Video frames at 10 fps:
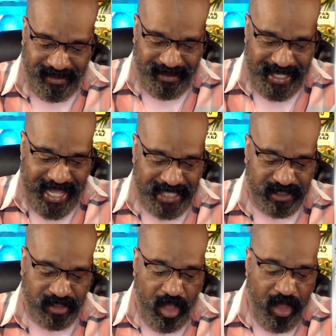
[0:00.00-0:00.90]
And as
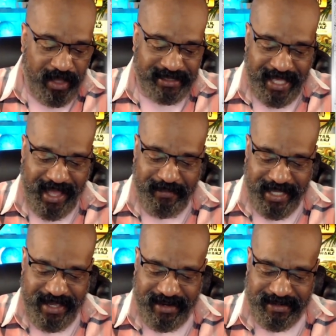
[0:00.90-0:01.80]
long as I'm
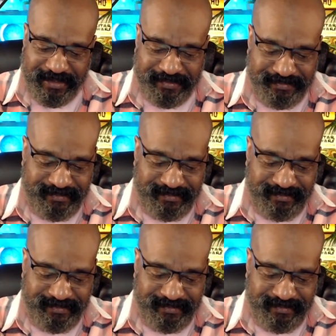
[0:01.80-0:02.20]
here,